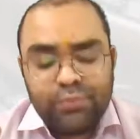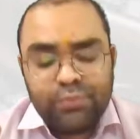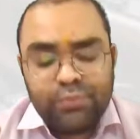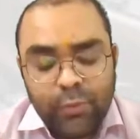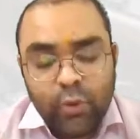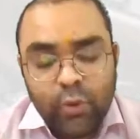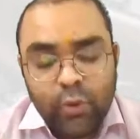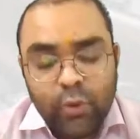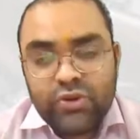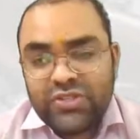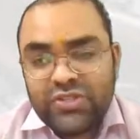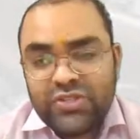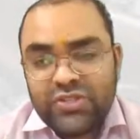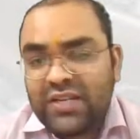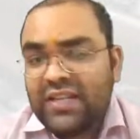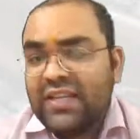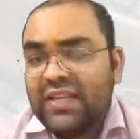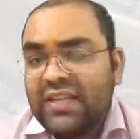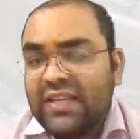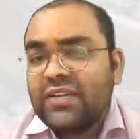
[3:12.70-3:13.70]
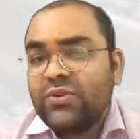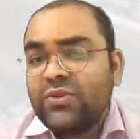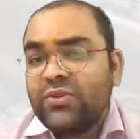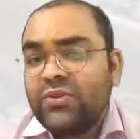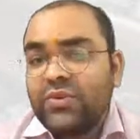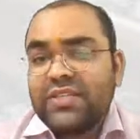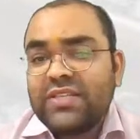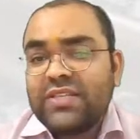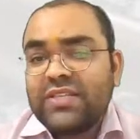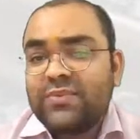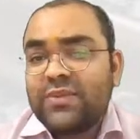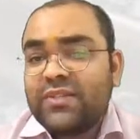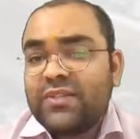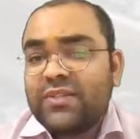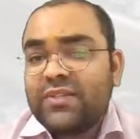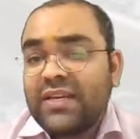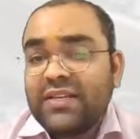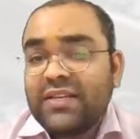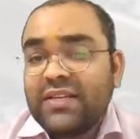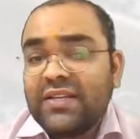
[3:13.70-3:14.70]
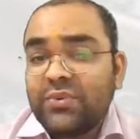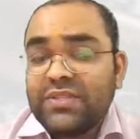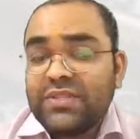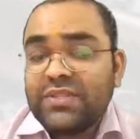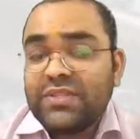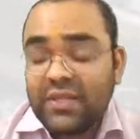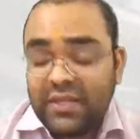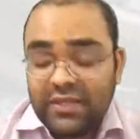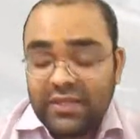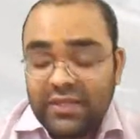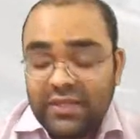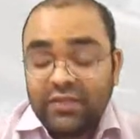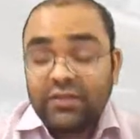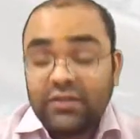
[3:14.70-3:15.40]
proportionally increase with increasing in